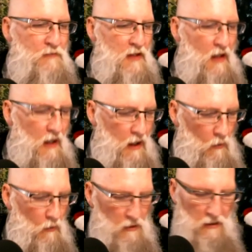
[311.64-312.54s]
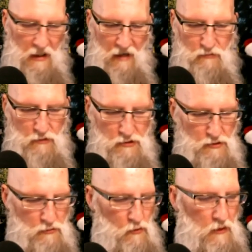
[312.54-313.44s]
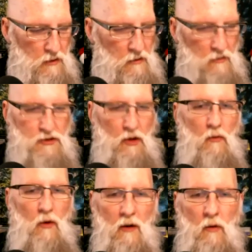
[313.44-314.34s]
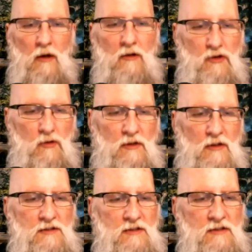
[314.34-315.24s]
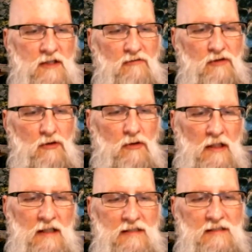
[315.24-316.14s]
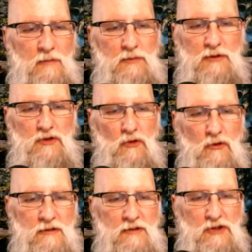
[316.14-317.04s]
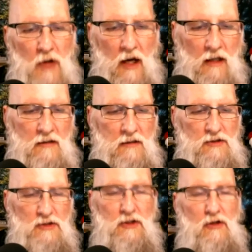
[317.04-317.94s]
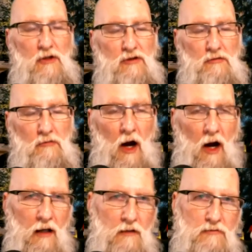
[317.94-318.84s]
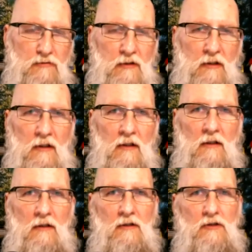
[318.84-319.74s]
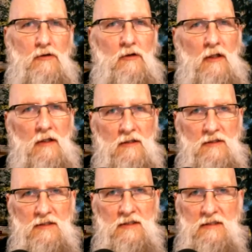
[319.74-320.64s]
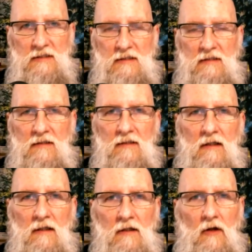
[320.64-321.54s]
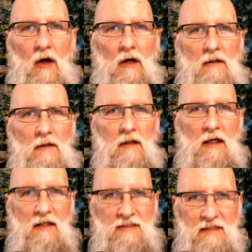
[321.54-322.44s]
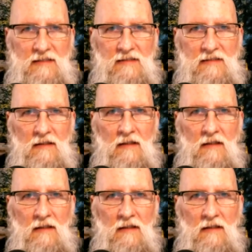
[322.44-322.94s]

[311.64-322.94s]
I want to get after it just real quick here. So what I want to do with this is give you tips, tools, and strategies to thrive during this season, not exist.